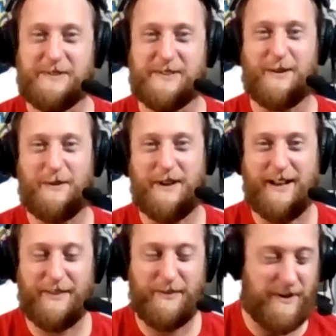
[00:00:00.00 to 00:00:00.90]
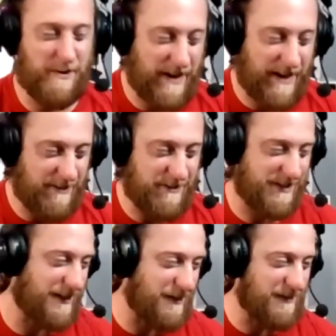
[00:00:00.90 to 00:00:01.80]
hope so uh, through your radio
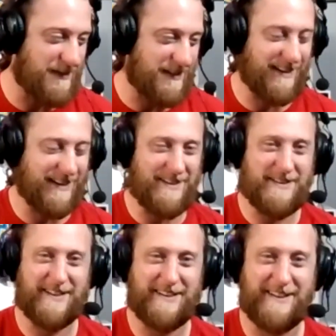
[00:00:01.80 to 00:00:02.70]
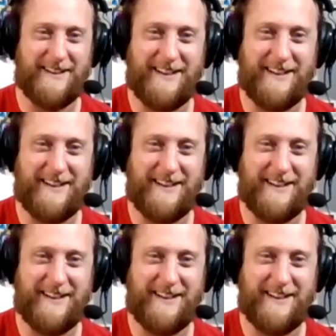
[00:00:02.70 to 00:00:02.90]
show that you would be